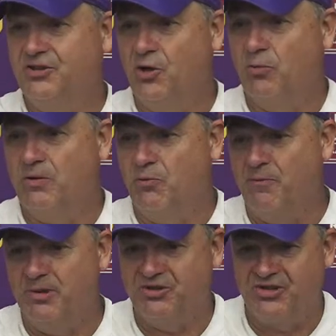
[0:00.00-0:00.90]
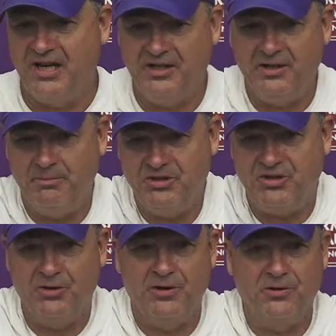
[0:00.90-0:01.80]
You know, we, we've been sending him
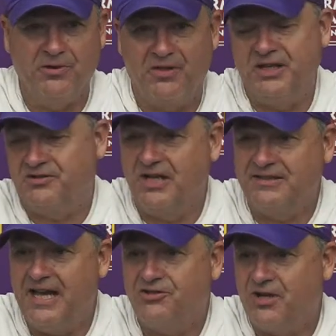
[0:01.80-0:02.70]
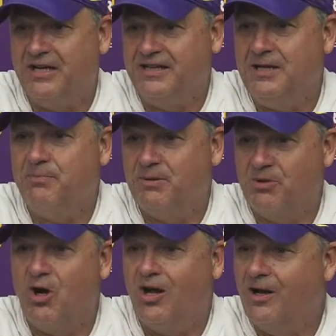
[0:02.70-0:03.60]
material and things like that, trying to keep him
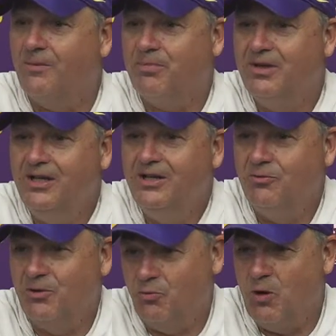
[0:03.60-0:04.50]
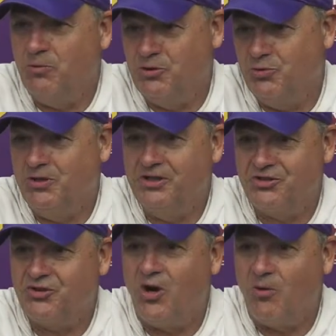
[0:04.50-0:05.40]
caught up with what we're doing
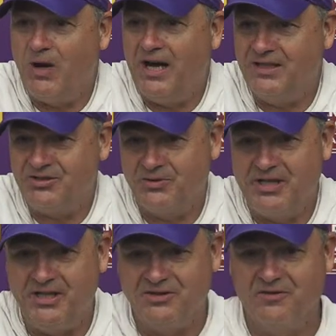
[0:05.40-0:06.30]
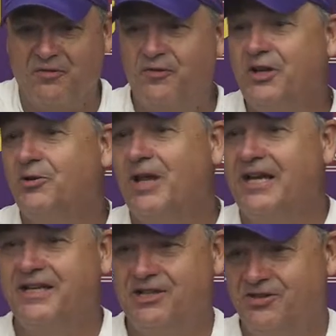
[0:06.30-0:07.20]
install wise so he doesn't feel
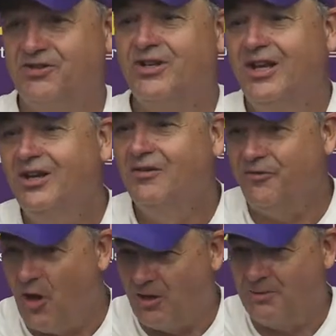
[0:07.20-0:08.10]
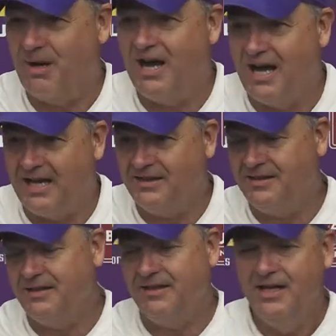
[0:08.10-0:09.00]
like he's falling behind
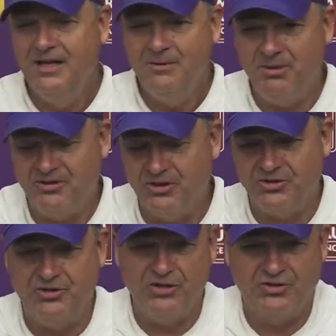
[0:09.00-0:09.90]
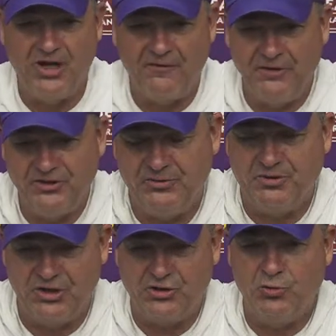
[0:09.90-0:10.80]
and but there's there's definitely
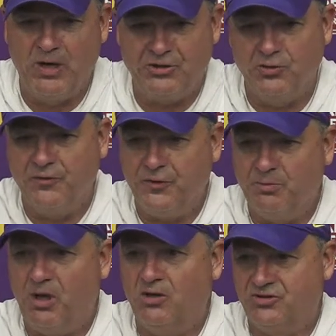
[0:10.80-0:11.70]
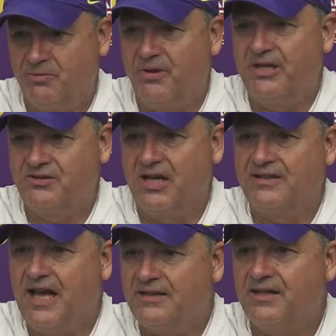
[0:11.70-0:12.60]
situational football and some things like
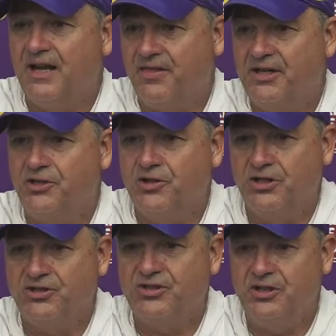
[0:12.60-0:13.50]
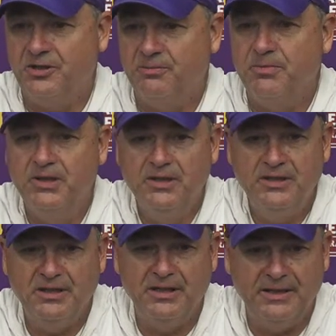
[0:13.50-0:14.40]
that that I think you're going to see him
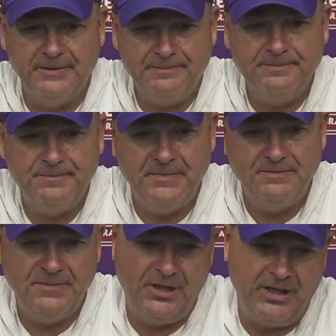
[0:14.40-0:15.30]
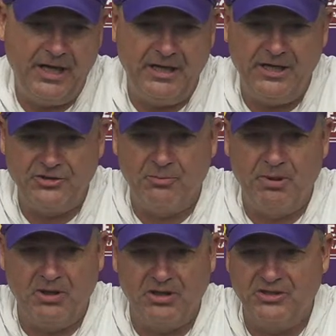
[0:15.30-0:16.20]
uh, in in his
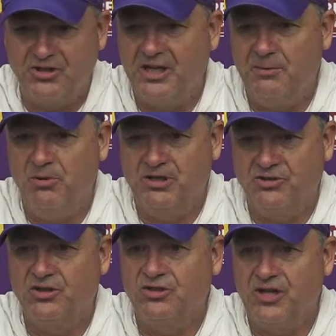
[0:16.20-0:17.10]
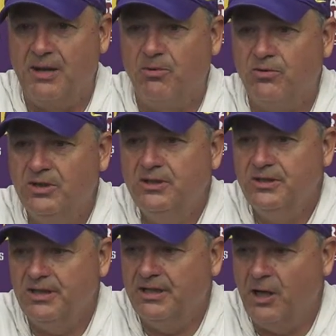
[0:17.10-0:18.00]
abilities that he brings to the table
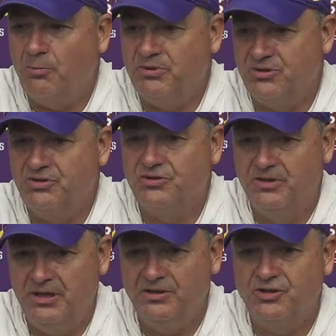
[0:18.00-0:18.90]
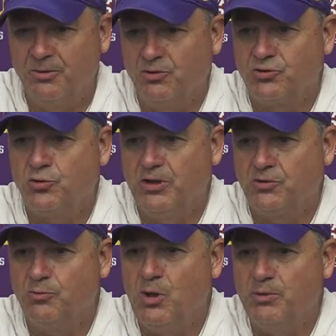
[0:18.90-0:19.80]
uh, help us in, in some of those
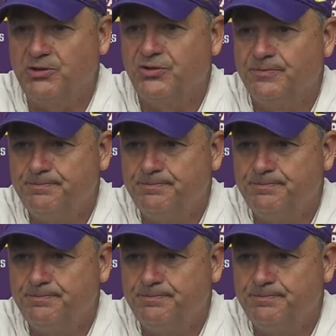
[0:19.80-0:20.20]
critical moments.